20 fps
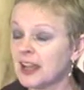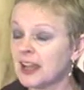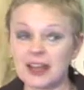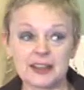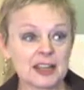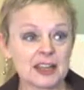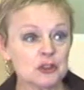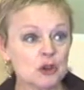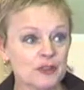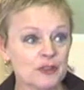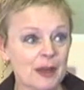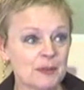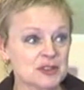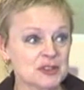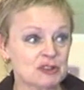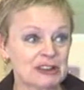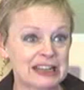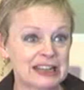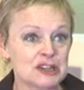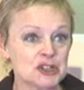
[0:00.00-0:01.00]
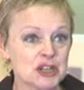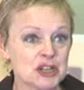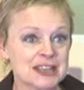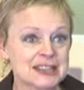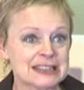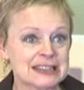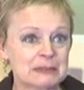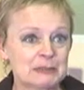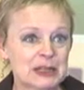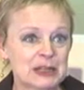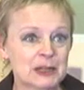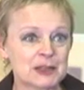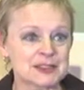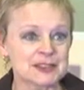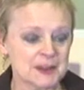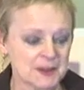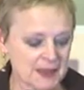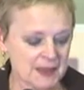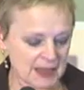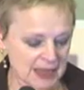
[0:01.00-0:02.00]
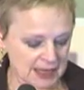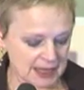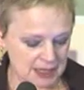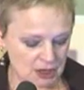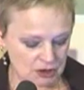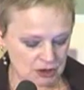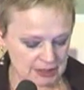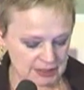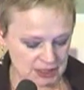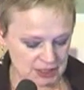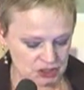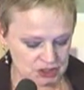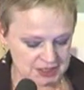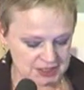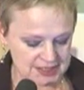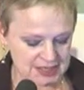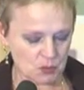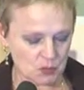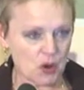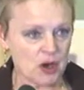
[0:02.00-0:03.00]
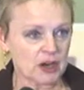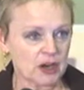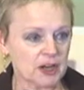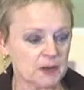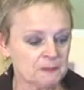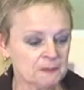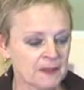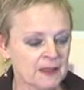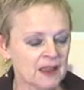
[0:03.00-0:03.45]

And I thought that was really interesting, because in our literacy work